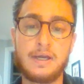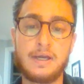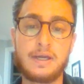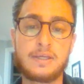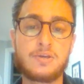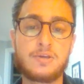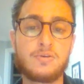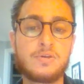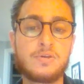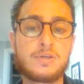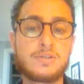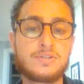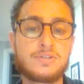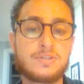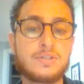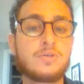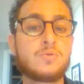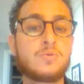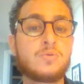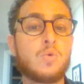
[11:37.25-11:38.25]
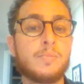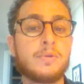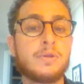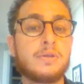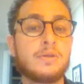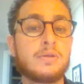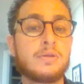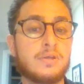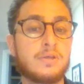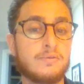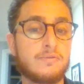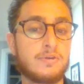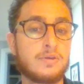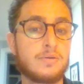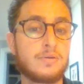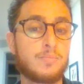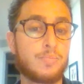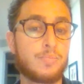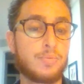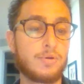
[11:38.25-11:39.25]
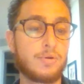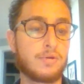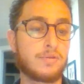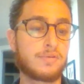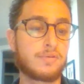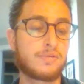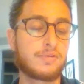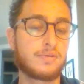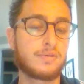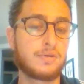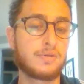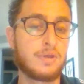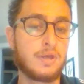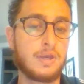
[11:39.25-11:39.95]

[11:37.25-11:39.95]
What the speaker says: Here you can see a woman giving birth.